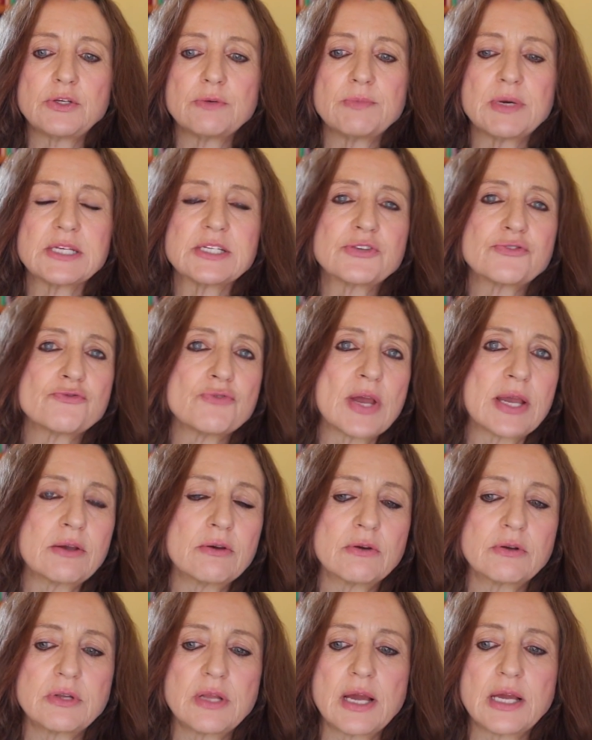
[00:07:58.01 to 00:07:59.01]
you must
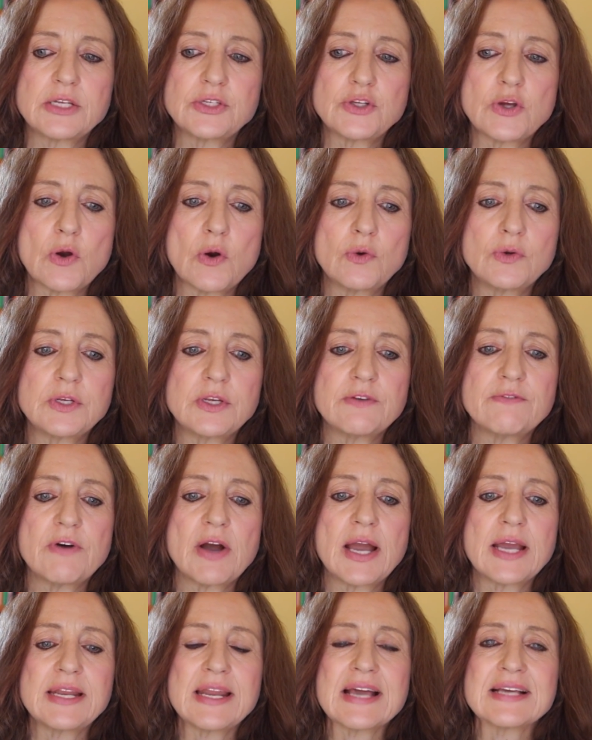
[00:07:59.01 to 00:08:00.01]
recognize your own divine